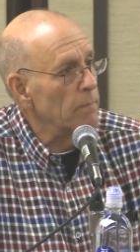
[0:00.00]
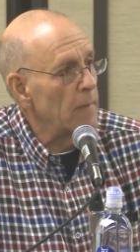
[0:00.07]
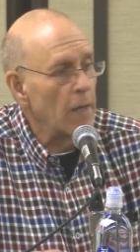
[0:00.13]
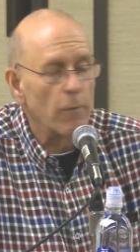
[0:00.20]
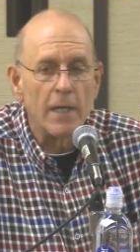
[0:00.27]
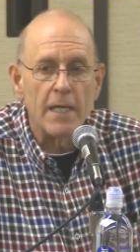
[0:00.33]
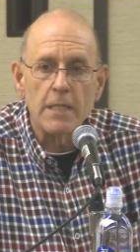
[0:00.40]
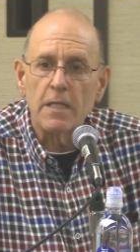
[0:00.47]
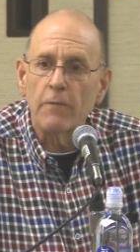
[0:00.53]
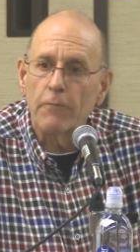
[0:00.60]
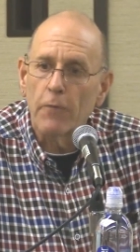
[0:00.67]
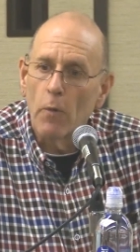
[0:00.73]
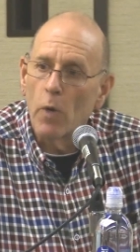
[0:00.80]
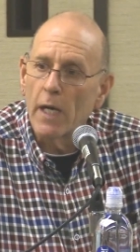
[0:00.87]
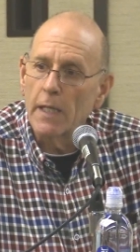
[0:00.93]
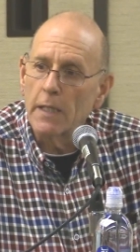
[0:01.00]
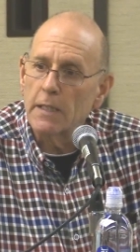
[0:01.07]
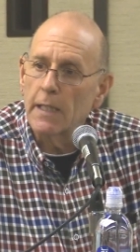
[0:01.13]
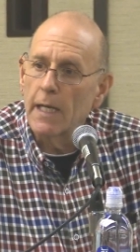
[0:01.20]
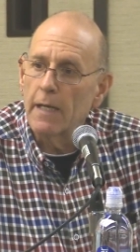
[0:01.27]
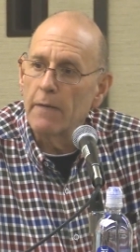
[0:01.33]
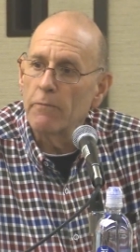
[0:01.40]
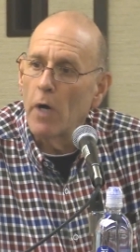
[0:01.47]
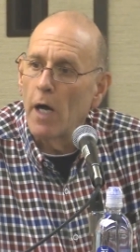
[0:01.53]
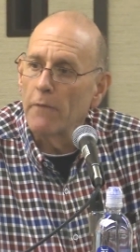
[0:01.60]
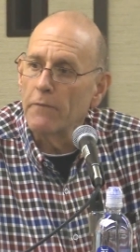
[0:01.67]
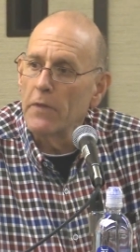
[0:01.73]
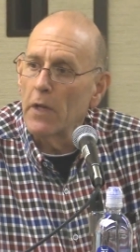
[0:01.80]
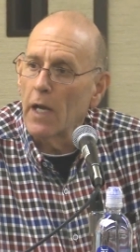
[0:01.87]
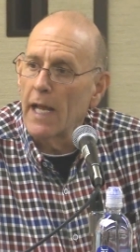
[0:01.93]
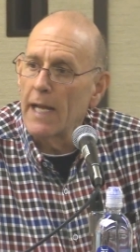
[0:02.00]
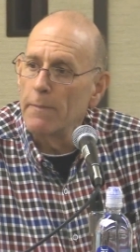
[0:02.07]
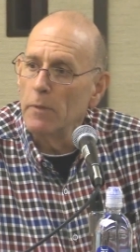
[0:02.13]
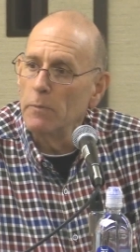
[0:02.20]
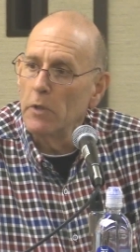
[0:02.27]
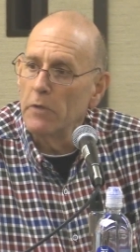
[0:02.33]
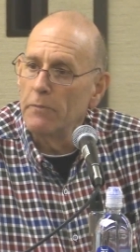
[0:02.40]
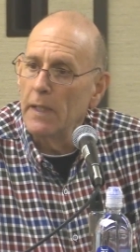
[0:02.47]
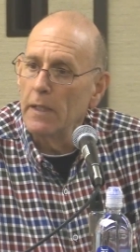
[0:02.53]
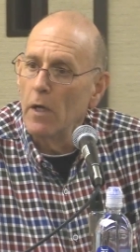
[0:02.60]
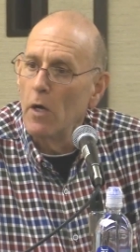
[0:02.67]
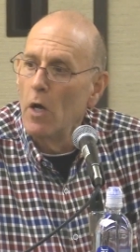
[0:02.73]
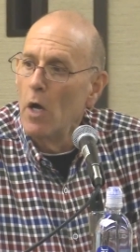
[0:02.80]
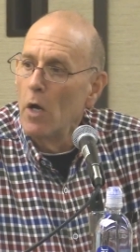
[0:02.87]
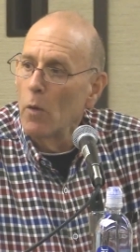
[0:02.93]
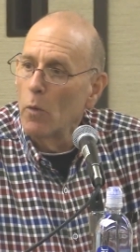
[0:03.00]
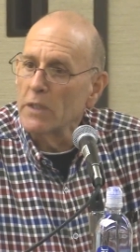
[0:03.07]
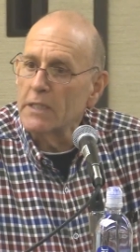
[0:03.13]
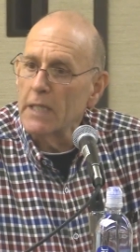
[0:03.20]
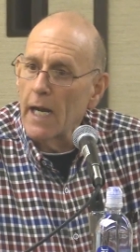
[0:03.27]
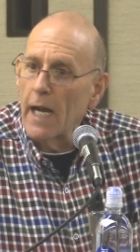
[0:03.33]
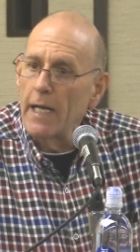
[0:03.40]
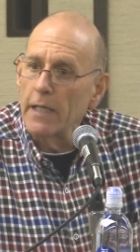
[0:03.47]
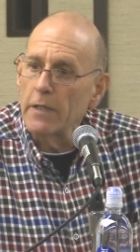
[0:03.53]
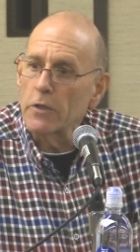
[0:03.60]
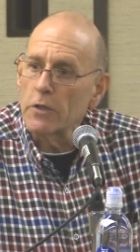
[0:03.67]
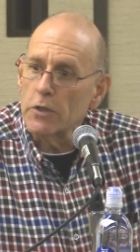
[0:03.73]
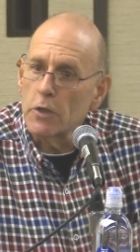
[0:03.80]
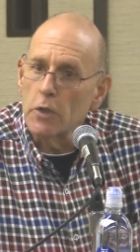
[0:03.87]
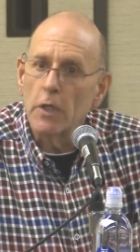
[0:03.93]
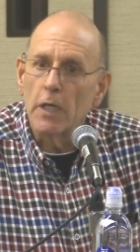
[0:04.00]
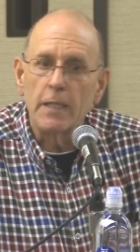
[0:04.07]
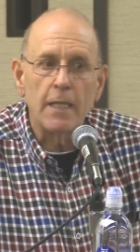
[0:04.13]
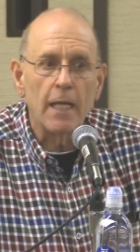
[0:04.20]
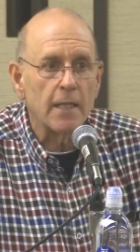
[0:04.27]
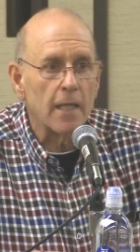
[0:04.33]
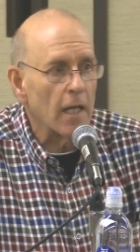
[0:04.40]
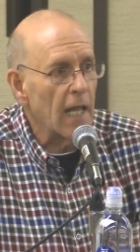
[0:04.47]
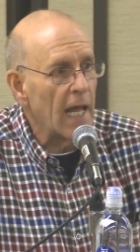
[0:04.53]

My reason for wanting to get involved in the labor movement was that I understood that the